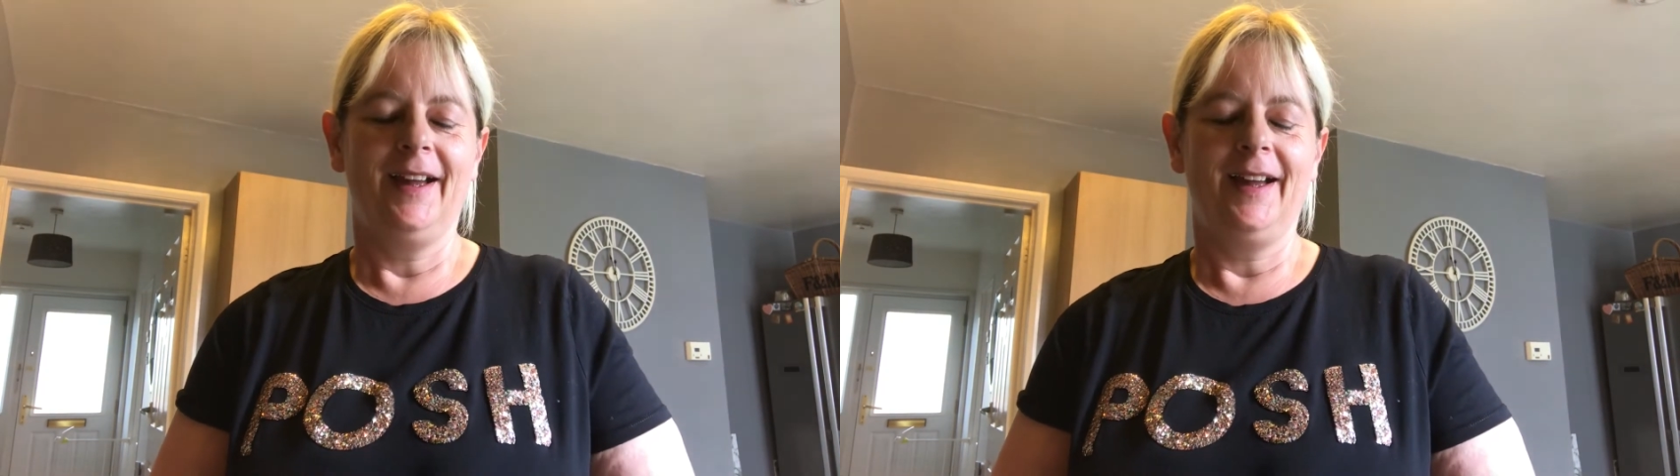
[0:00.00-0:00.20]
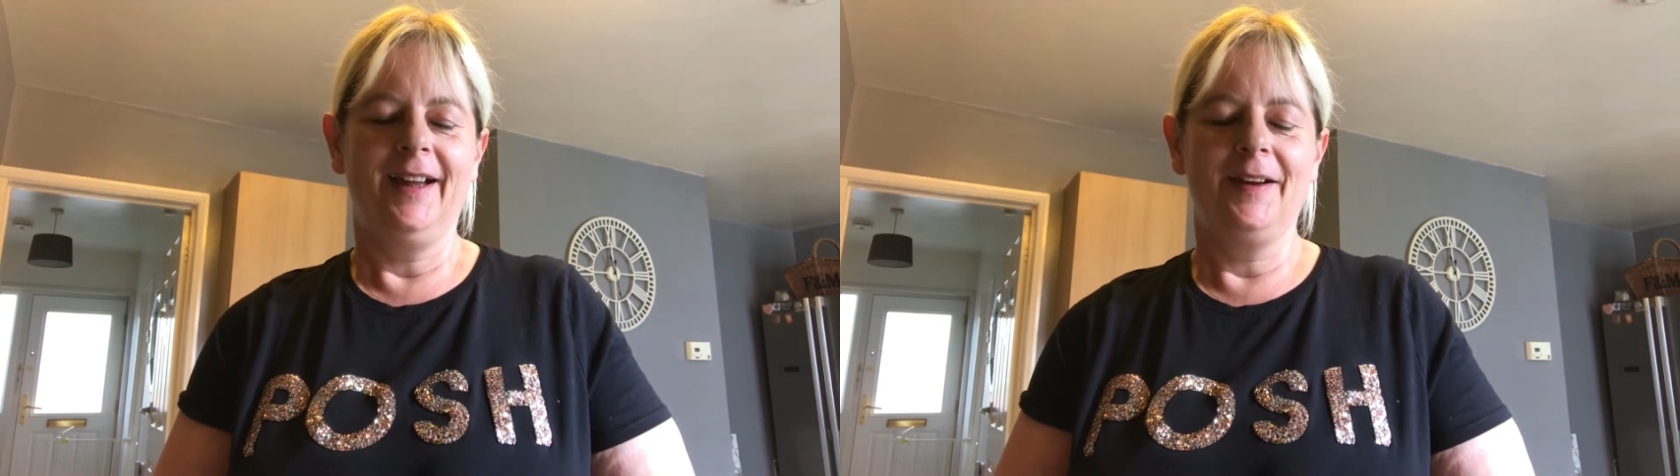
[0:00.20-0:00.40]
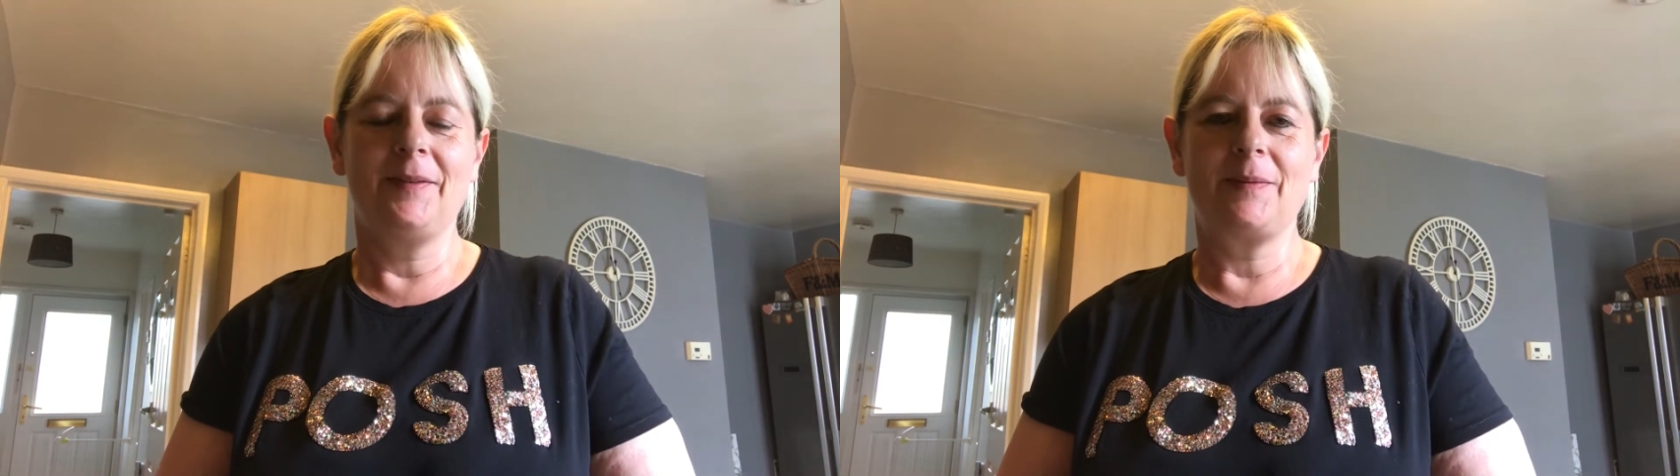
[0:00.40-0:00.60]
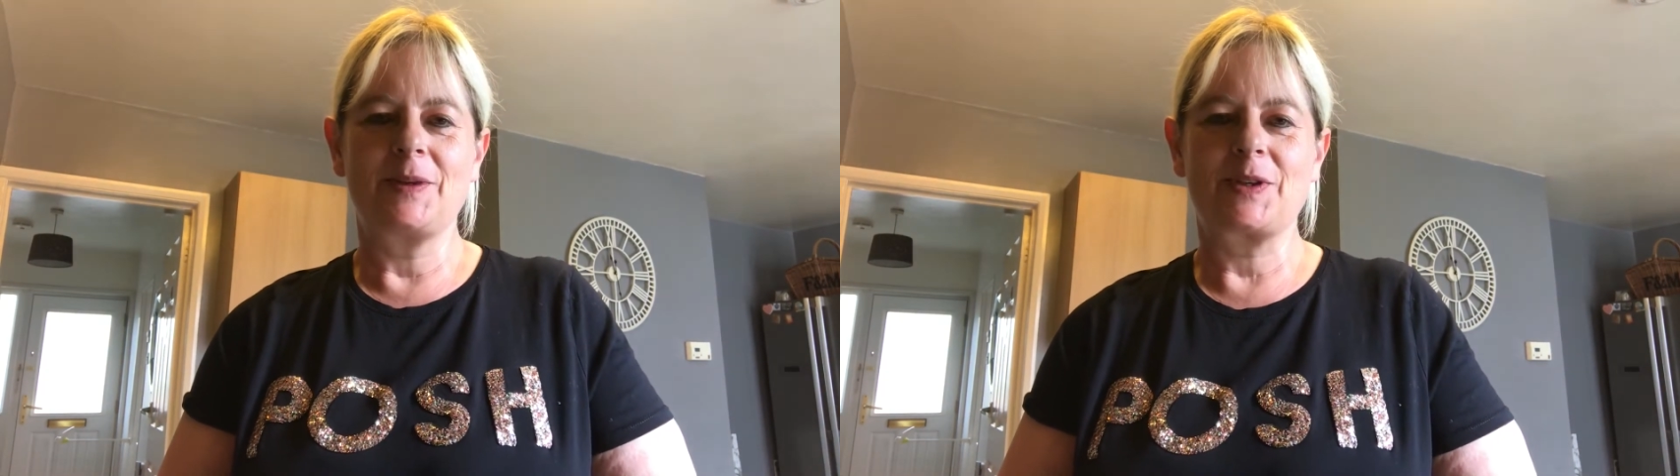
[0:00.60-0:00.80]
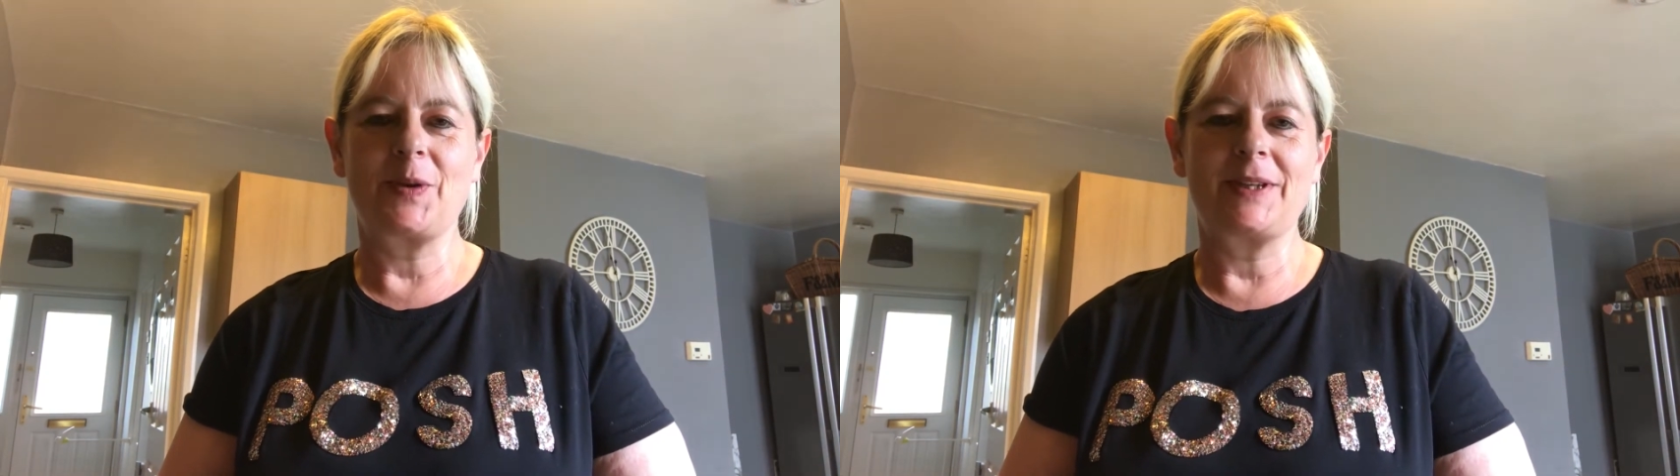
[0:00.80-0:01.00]
Um, I'm a
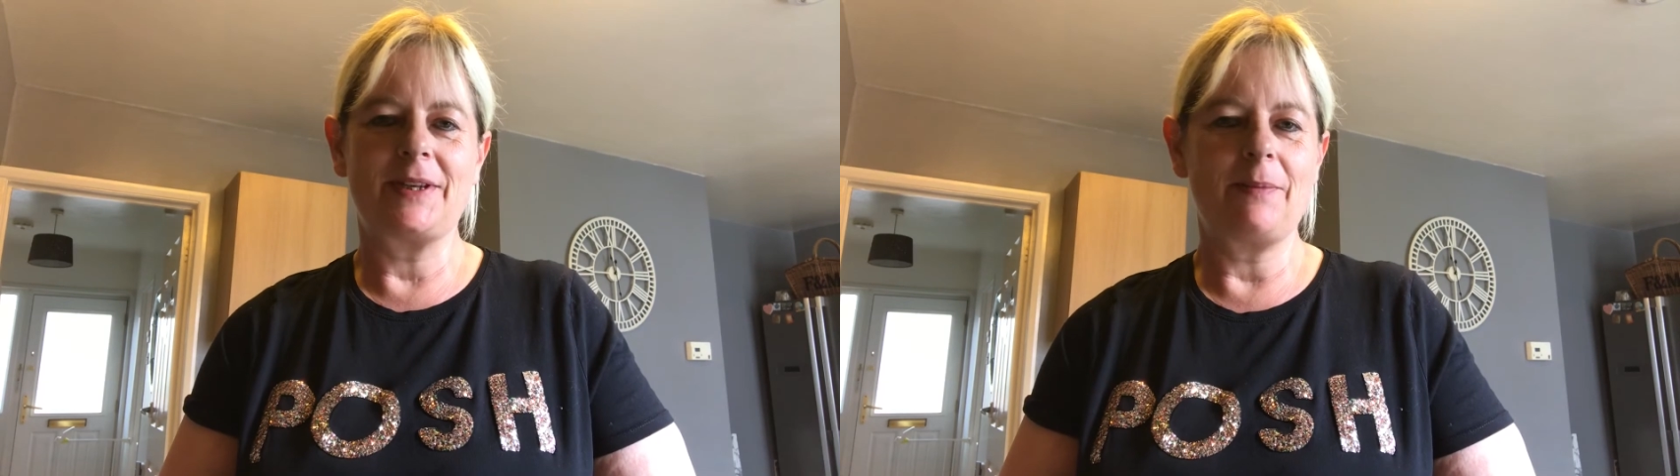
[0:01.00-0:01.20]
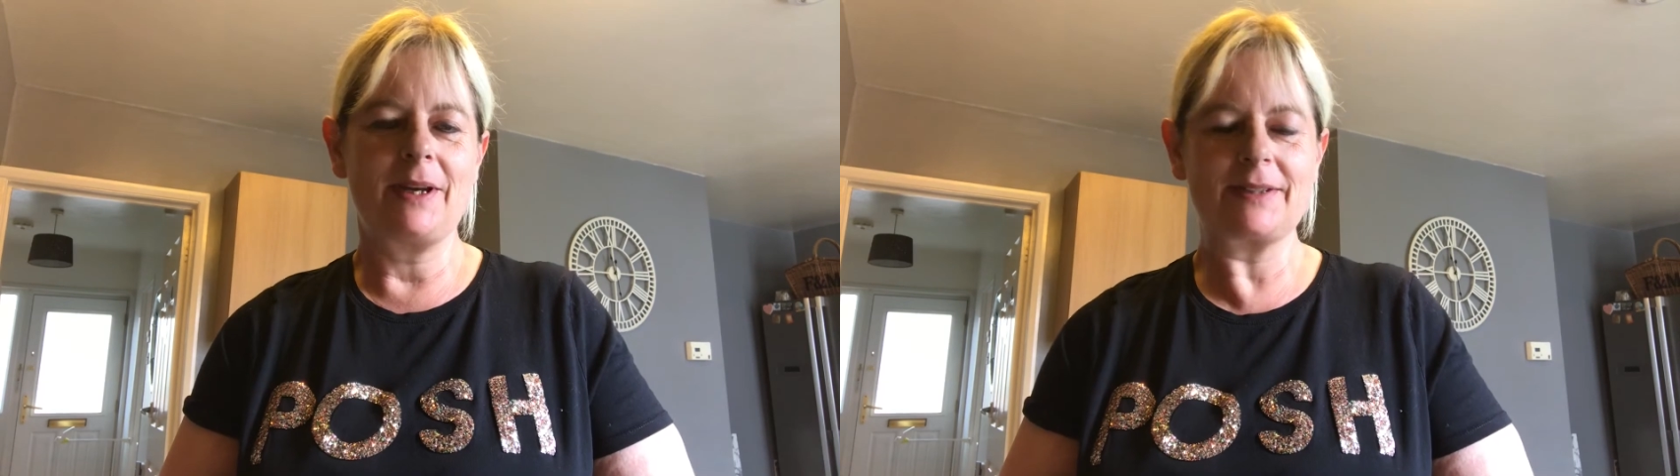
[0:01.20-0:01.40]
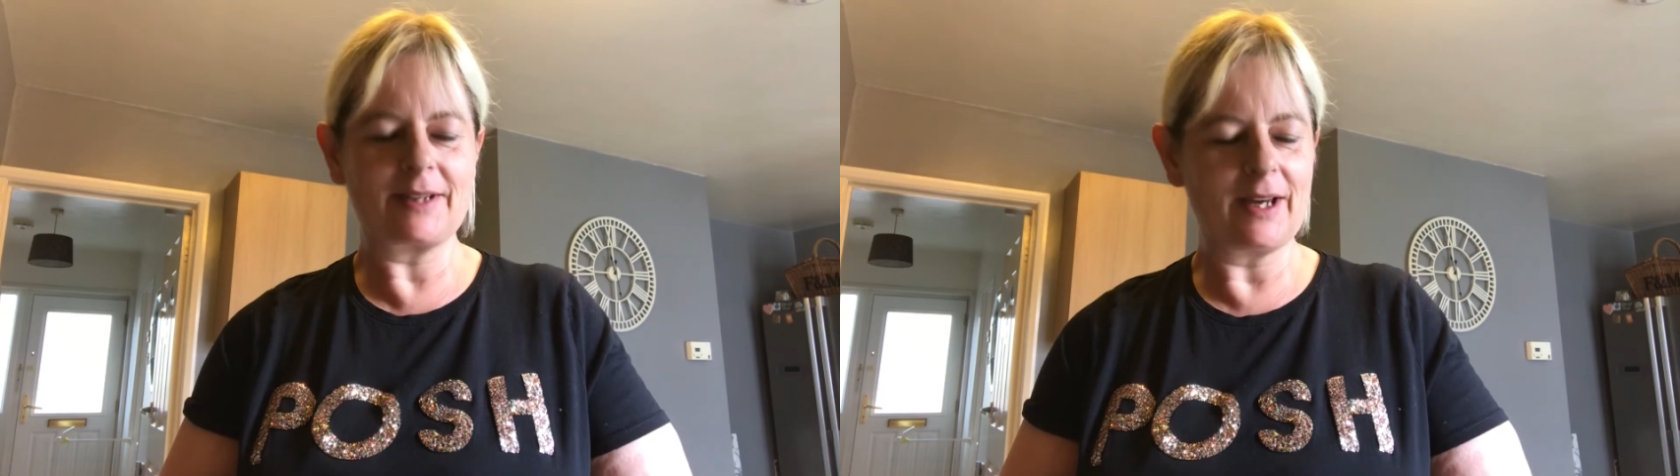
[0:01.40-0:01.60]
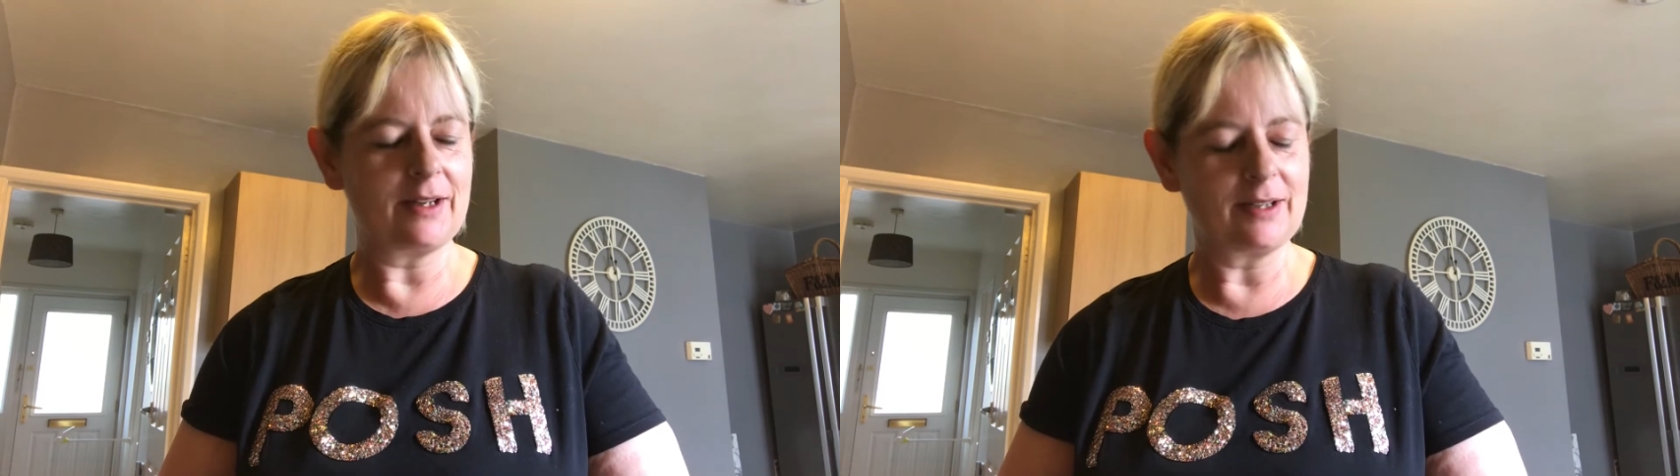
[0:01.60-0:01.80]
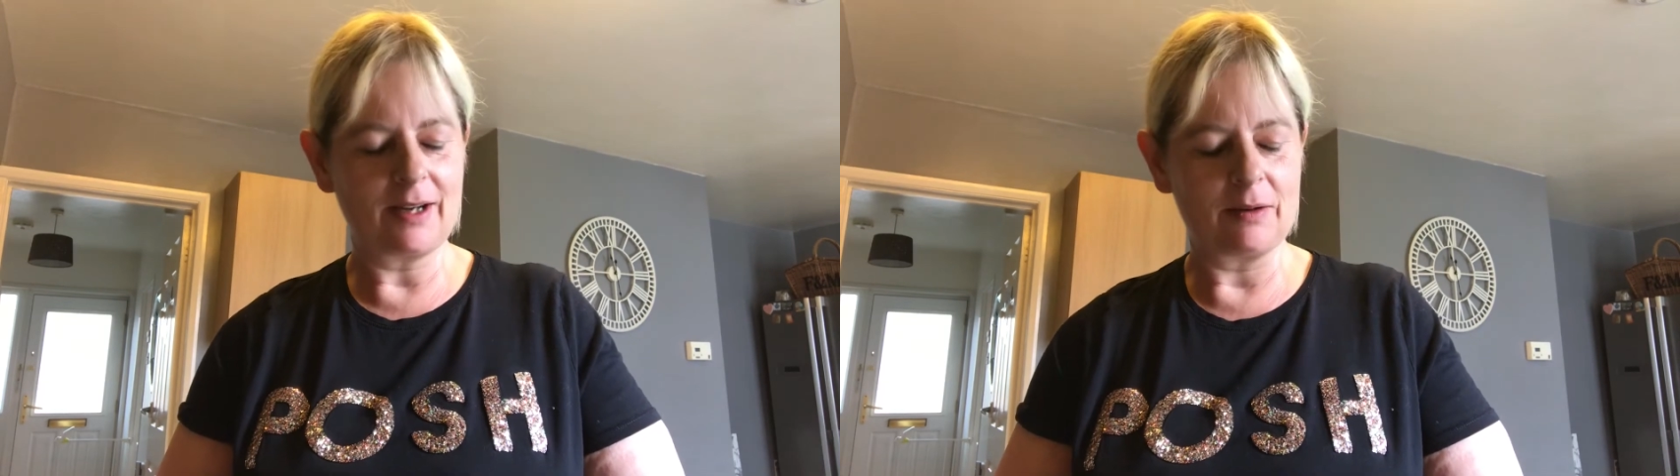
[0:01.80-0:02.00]
sweaty mess
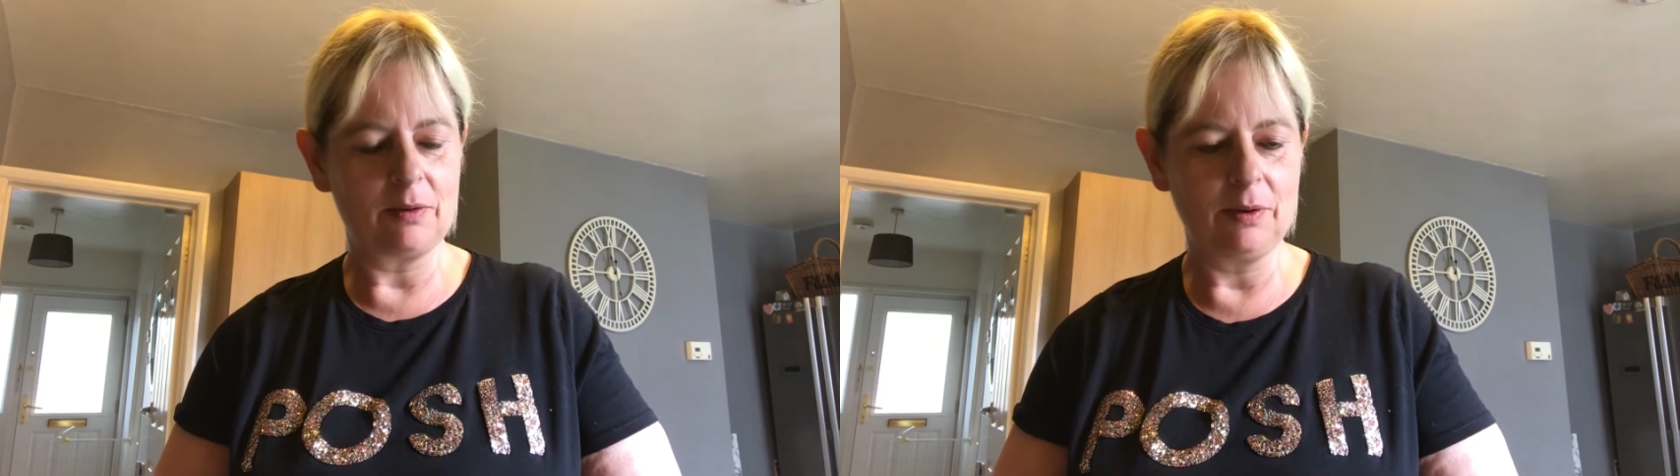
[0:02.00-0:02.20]
again now.